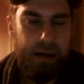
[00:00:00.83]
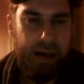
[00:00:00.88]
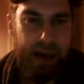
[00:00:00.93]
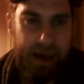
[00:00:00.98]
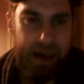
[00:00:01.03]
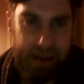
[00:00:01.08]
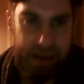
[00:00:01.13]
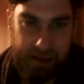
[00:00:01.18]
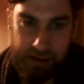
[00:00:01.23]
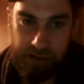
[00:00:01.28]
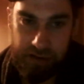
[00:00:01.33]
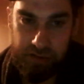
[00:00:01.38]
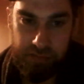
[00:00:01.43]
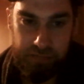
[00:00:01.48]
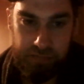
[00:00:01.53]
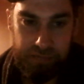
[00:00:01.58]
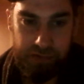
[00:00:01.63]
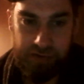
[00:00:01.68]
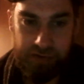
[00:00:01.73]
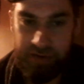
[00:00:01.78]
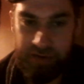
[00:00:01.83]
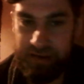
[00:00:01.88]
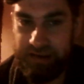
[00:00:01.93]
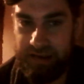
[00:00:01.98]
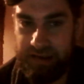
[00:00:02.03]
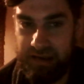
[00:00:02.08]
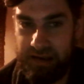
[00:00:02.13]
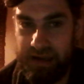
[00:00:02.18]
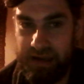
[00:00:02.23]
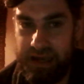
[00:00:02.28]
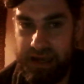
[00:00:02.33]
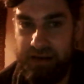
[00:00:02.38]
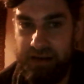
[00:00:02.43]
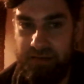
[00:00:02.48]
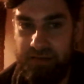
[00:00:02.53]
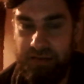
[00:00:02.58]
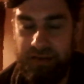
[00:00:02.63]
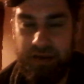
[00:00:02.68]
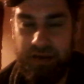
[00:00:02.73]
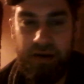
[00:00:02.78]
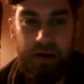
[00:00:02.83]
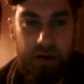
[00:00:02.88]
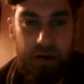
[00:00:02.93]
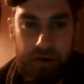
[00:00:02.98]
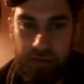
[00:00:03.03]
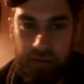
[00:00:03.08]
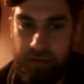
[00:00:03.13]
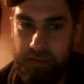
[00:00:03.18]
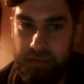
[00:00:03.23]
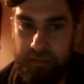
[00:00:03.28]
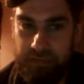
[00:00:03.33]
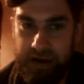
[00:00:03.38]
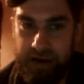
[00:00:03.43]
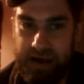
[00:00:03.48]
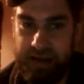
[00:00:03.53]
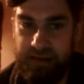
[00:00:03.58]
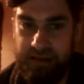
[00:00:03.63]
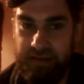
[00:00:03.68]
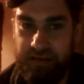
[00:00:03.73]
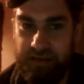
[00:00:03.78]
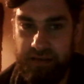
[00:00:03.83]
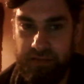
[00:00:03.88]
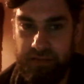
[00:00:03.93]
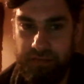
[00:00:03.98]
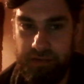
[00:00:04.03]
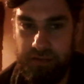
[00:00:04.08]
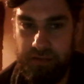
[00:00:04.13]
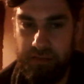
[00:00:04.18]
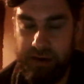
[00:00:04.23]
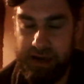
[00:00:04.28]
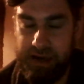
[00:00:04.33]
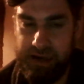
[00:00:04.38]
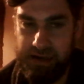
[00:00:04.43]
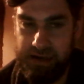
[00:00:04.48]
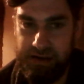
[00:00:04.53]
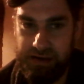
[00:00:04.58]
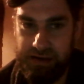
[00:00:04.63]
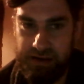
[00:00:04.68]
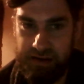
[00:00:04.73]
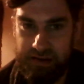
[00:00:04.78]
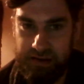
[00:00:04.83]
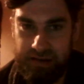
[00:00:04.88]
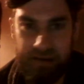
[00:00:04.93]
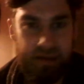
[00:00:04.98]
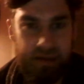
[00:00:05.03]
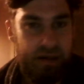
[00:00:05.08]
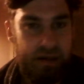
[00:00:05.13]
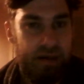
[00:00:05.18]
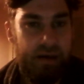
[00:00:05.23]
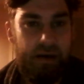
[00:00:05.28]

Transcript: Hello, boys and girls, horror fans of all ages.